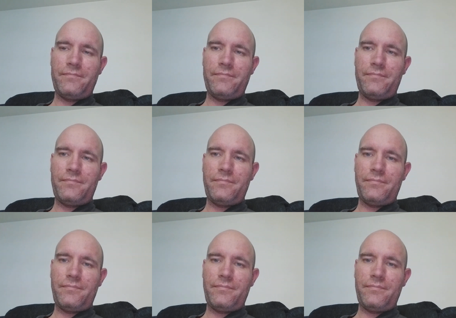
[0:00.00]

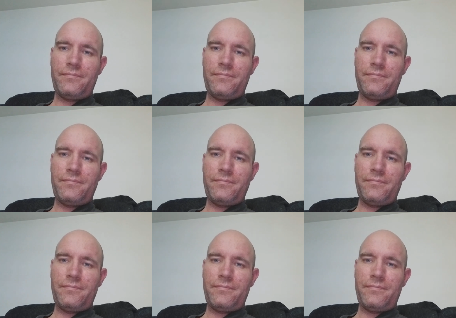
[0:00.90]

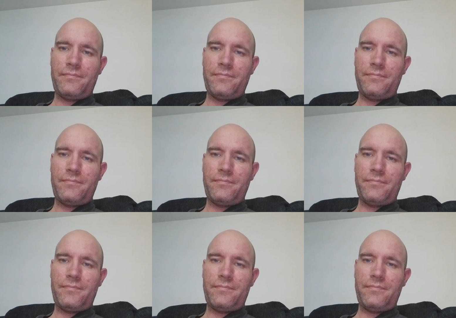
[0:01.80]

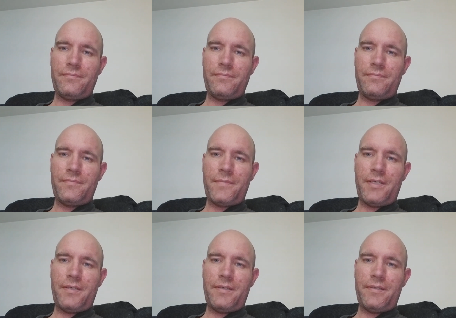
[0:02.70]

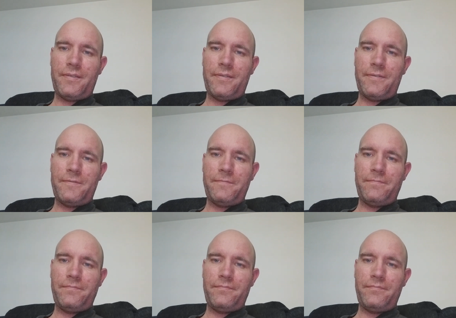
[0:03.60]

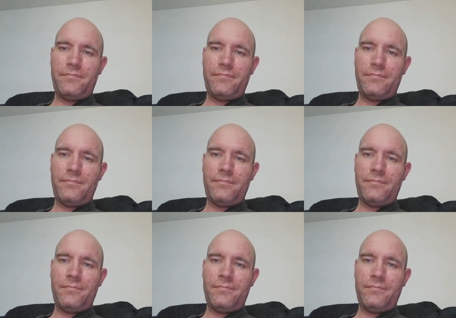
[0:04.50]

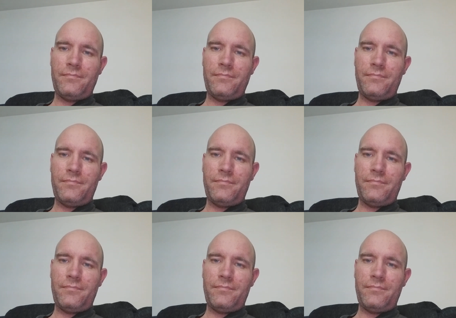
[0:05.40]
Nobody speaks.